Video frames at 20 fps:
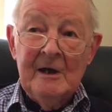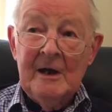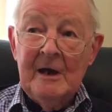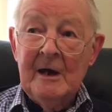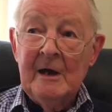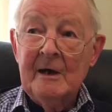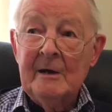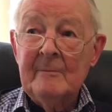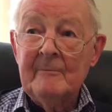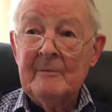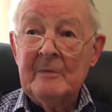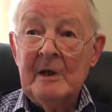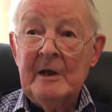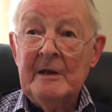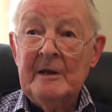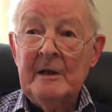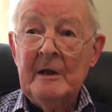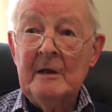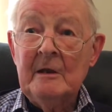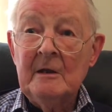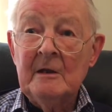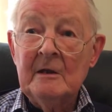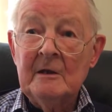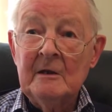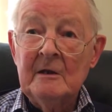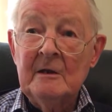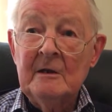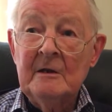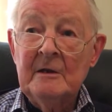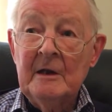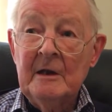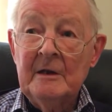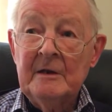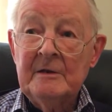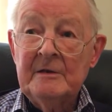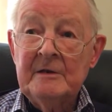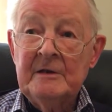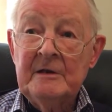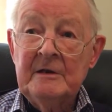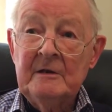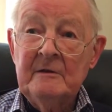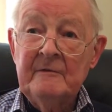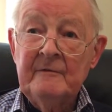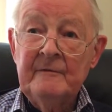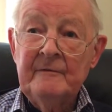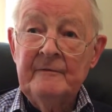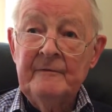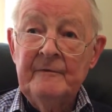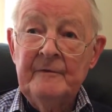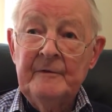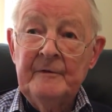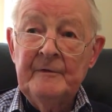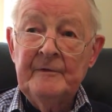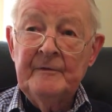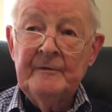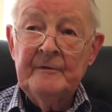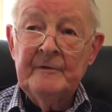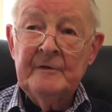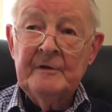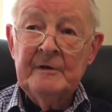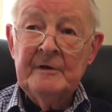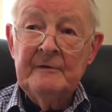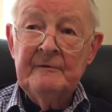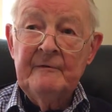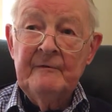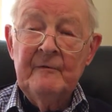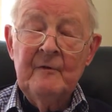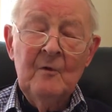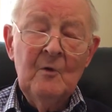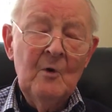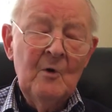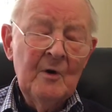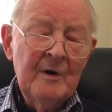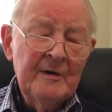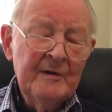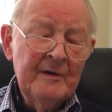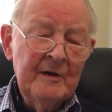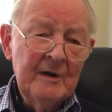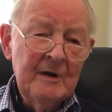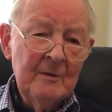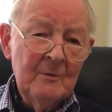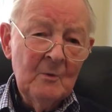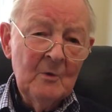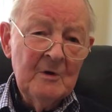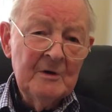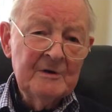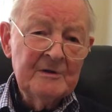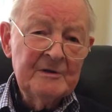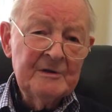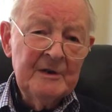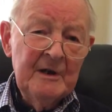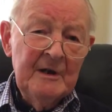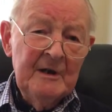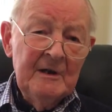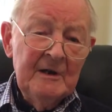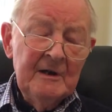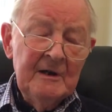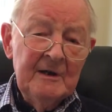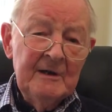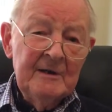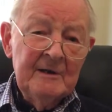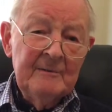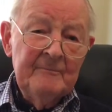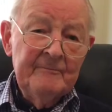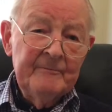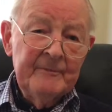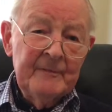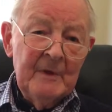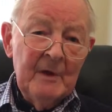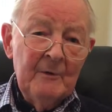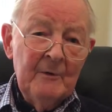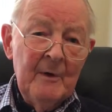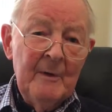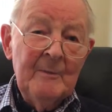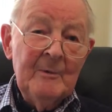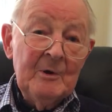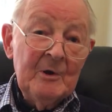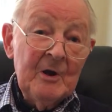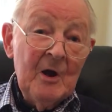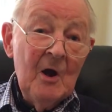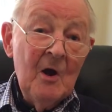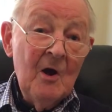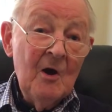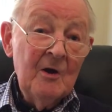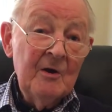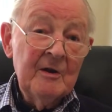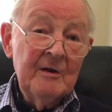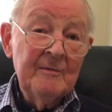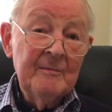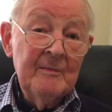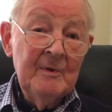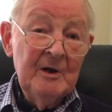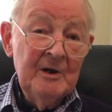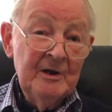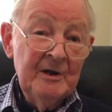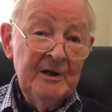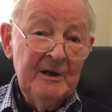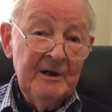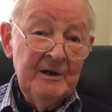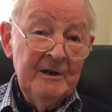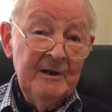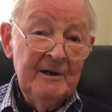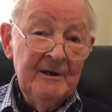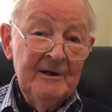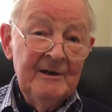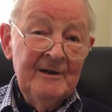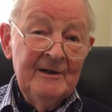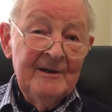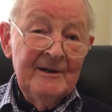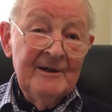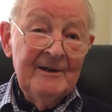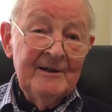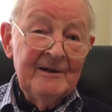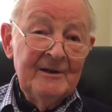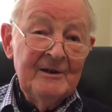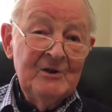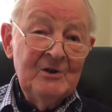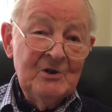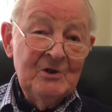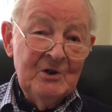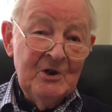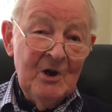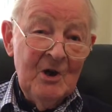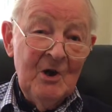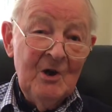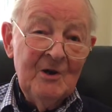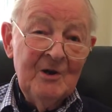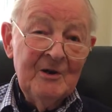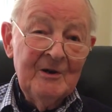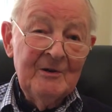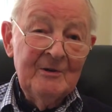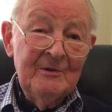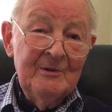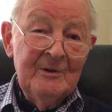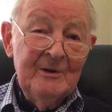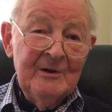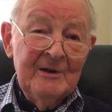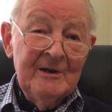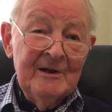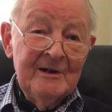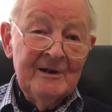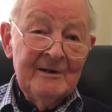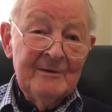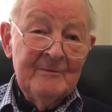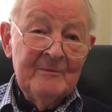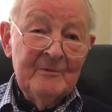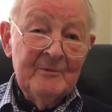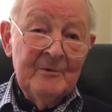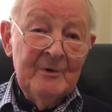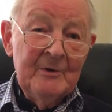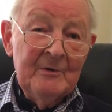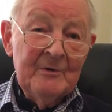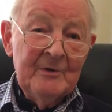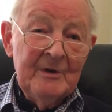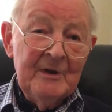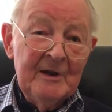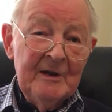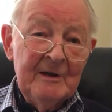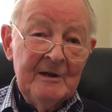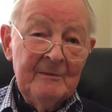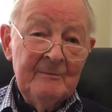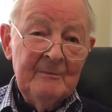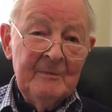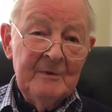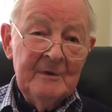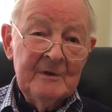And then in 1954, I think it was, Robert Kark and Murky in Chicago wrote their